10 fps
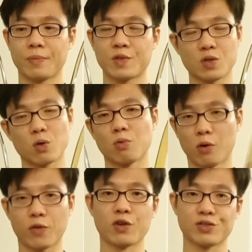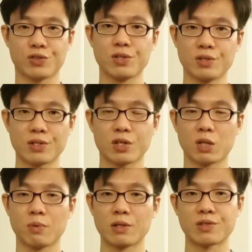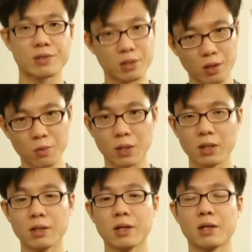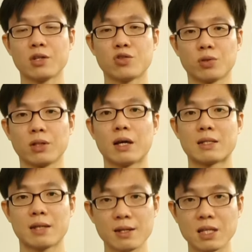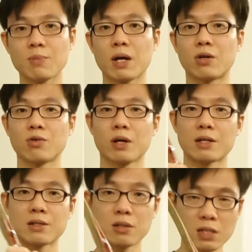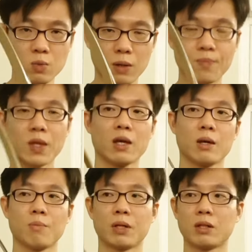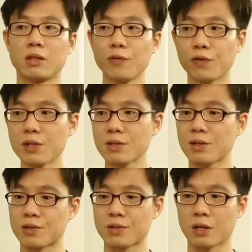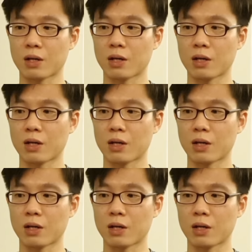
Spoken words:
So of course this is gonna be slower, shooting the exact same arrow as this one. But the difference is